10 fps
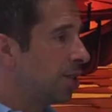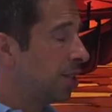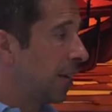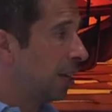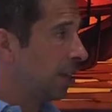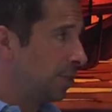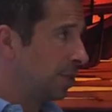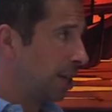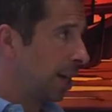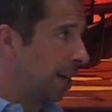skin this
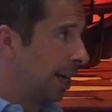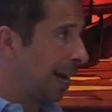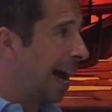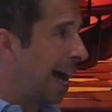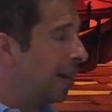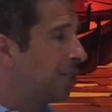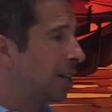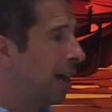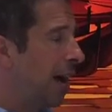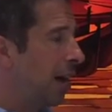particular cat,
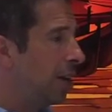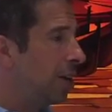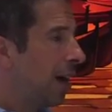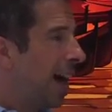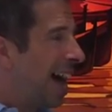and